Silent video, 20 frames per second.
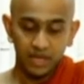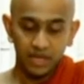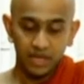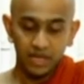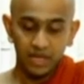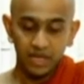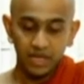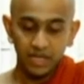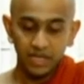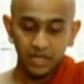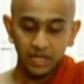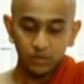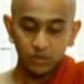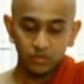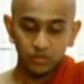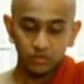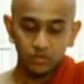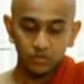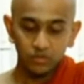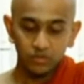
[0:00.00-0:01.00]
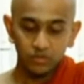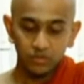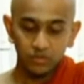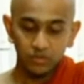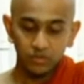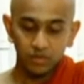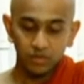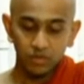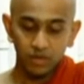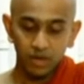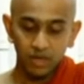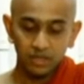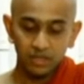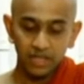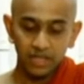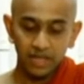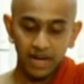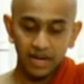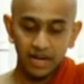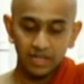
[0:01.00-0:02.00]
He knew what
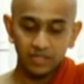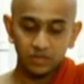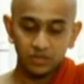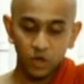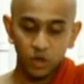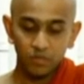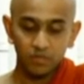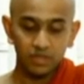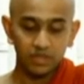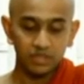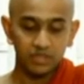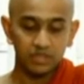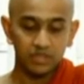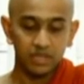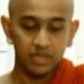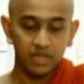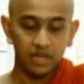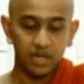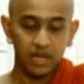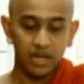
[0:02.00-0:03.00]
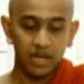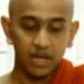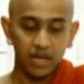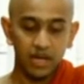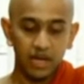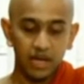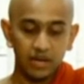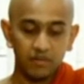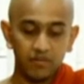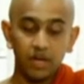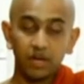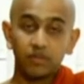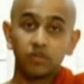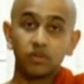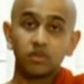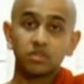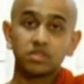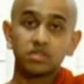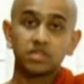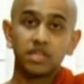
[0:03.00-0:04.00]
they had in common and what
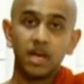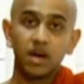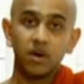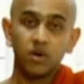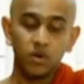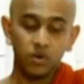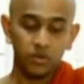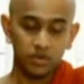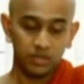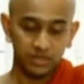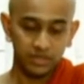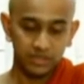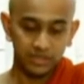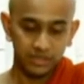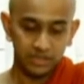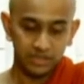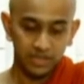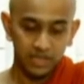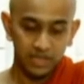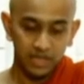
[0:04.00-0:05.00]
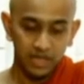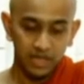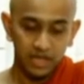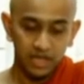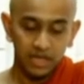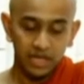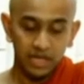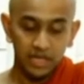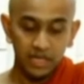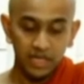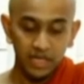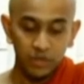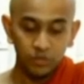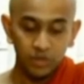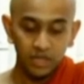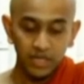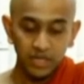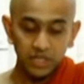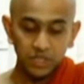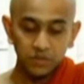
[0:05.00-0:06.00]
was their own. He knew
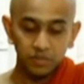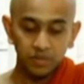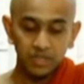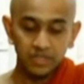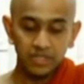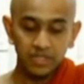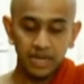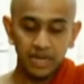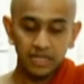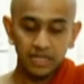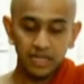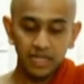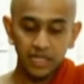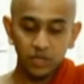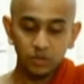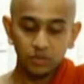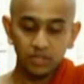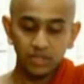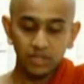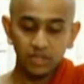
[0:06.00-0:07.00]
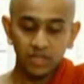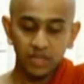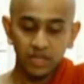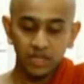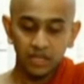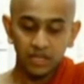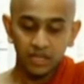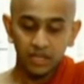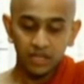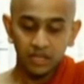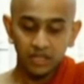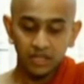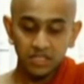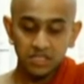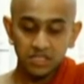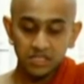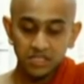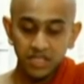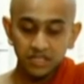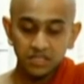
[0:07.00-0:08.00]
each person and he knew the
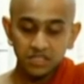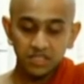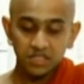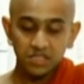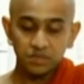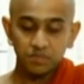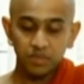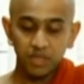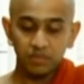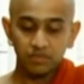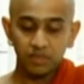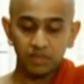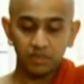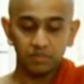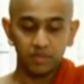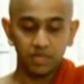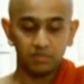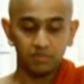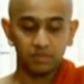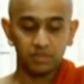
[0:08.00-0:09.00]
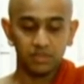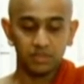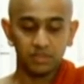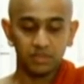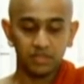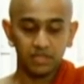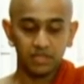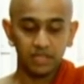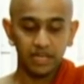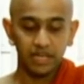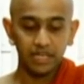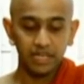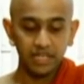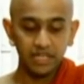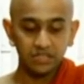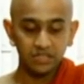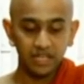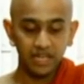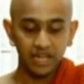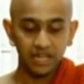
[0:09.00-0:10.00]
distinctions between people. In
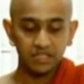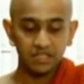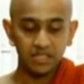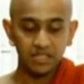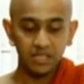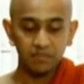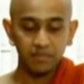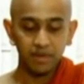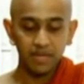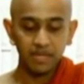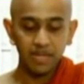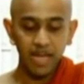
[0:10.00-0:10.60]
each case, he made